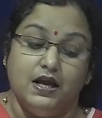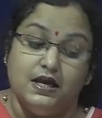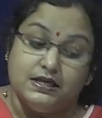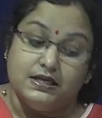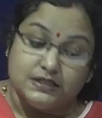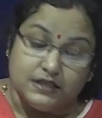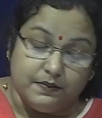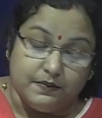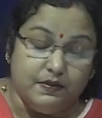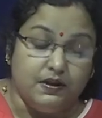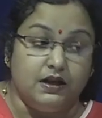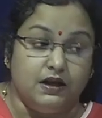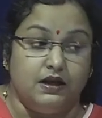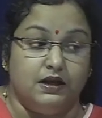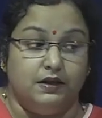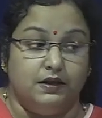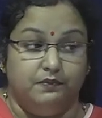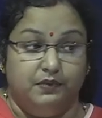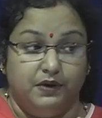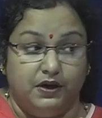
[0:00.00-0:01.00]

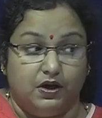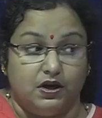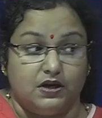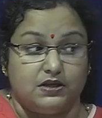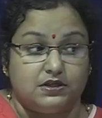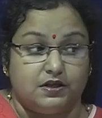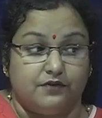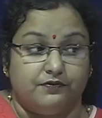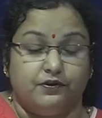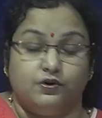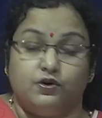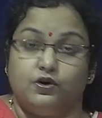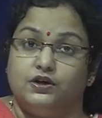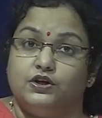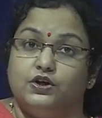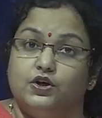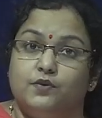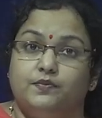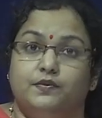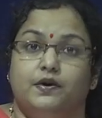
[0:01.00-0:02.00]
Similarly, because of
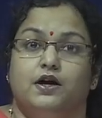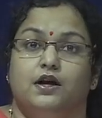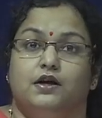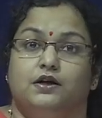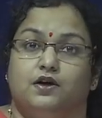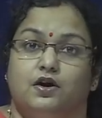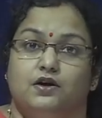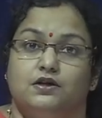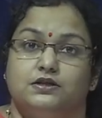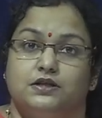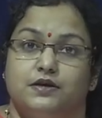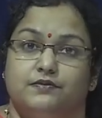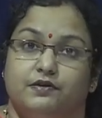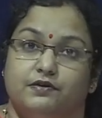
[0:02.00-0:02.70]
new product concept,